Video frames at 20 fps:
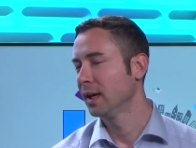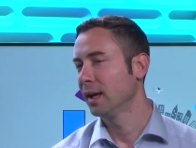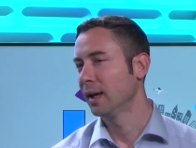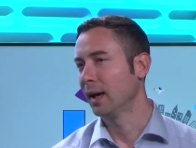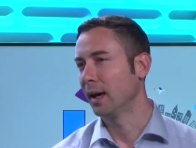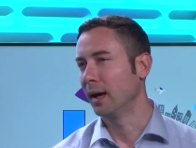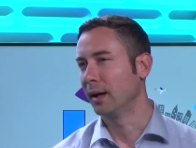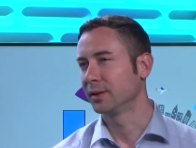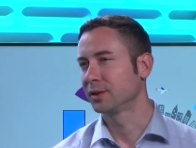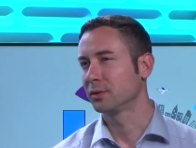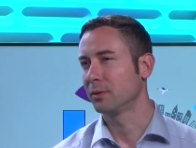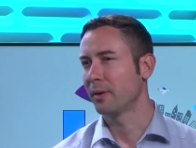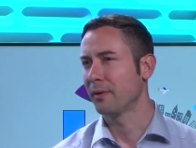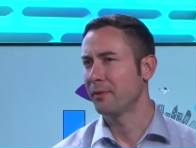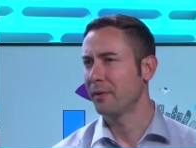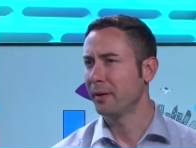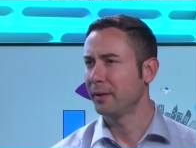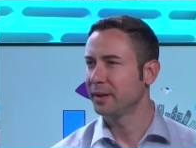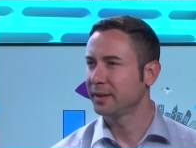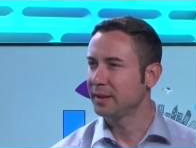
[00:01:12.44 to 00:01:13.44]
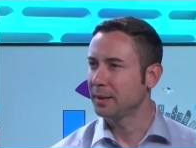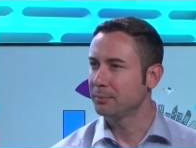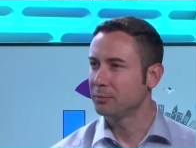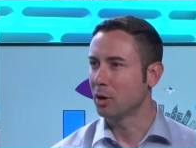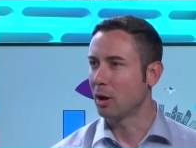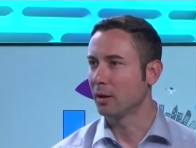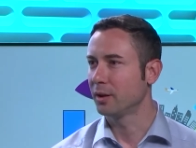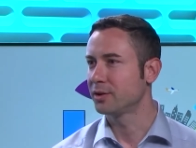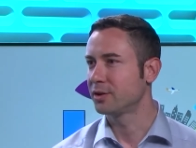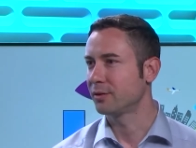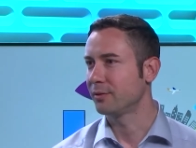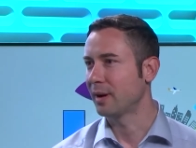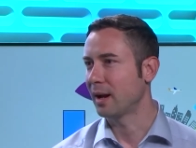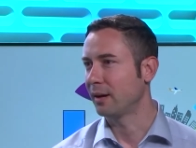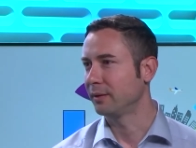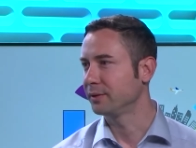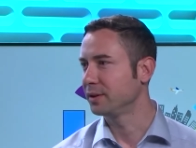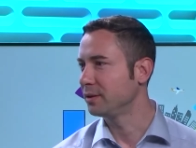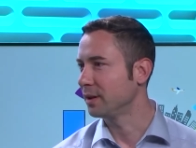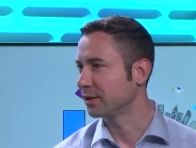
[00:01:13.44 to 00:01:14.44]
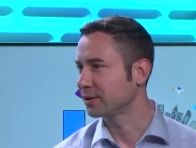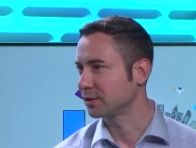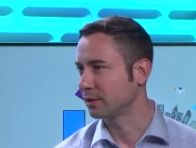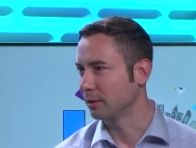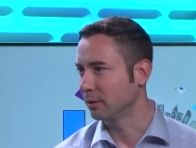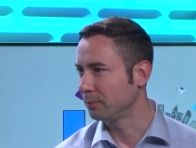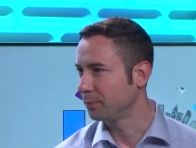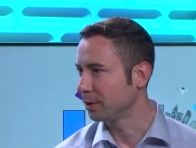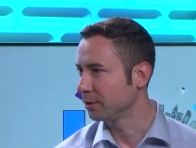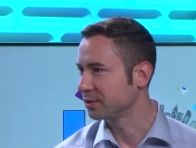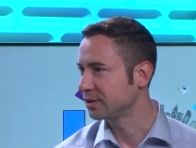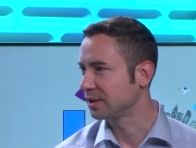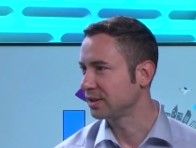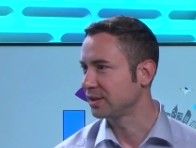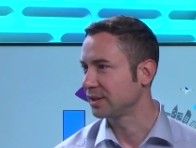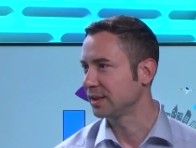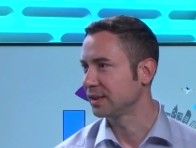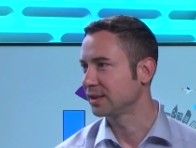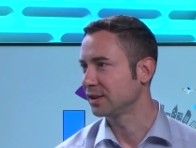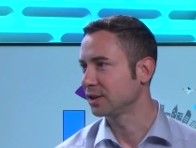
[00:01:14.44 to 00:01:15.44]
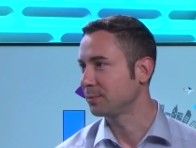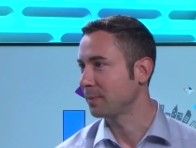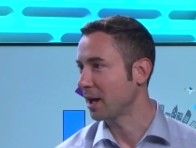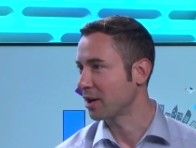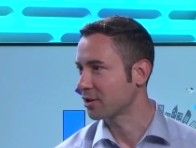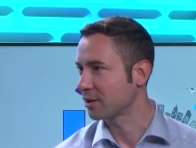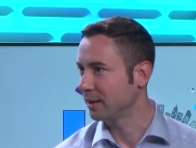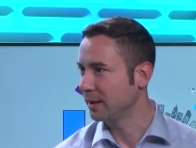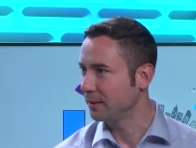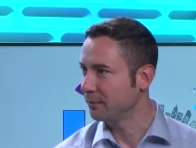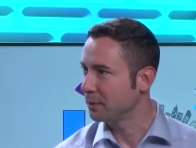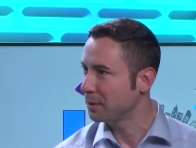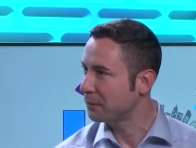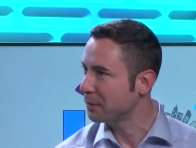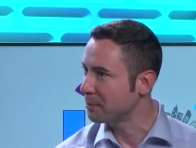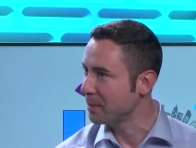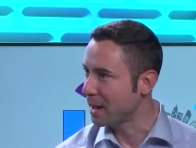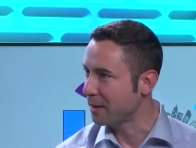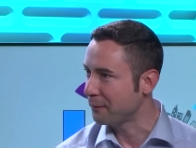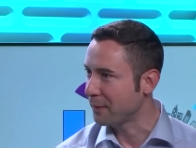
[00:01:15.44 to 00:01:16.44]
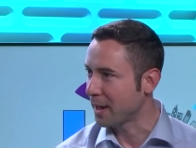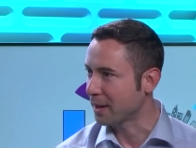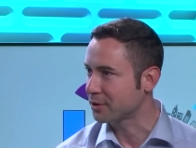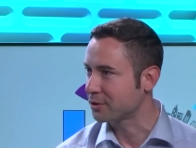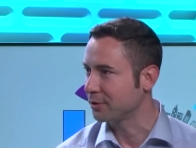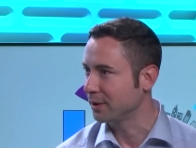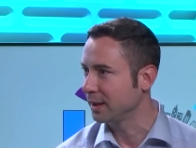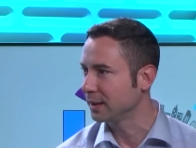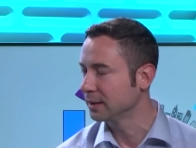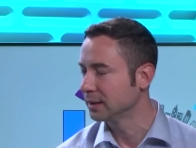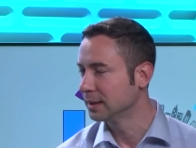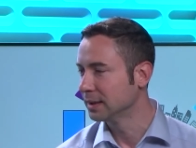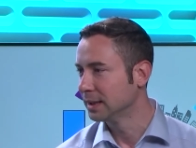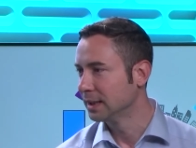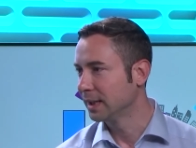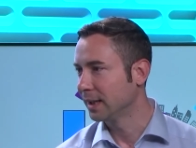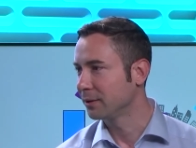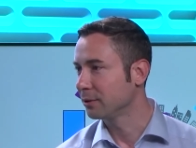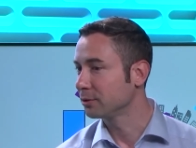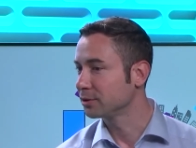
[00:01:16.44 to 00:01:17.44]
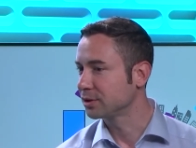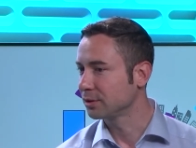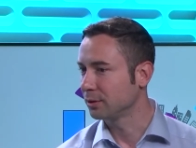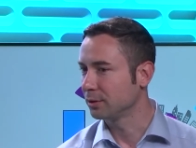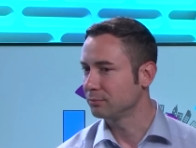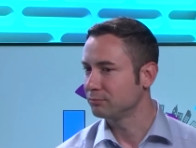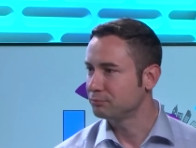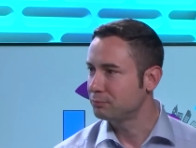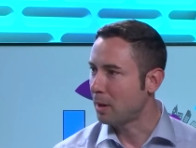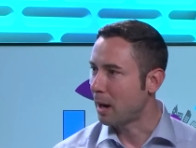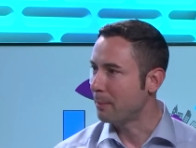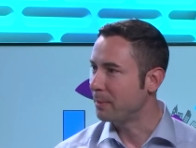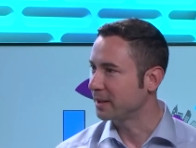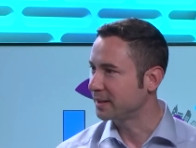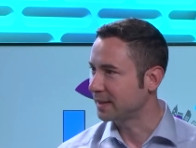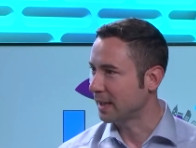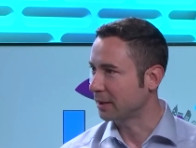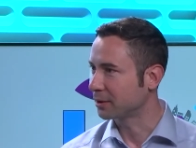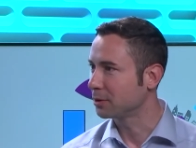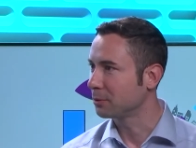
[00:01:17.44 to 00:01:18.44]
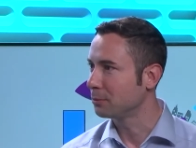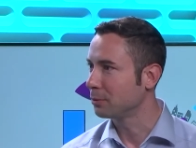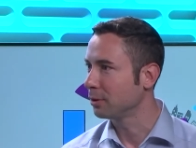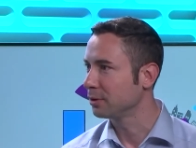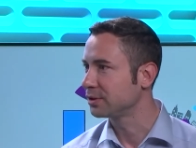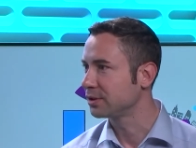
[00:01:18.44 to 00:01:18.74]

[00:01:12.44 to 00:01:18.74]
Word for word: Uh, so we have very deep knowledge around industrial processes, especially within manufacturing and also public sector world,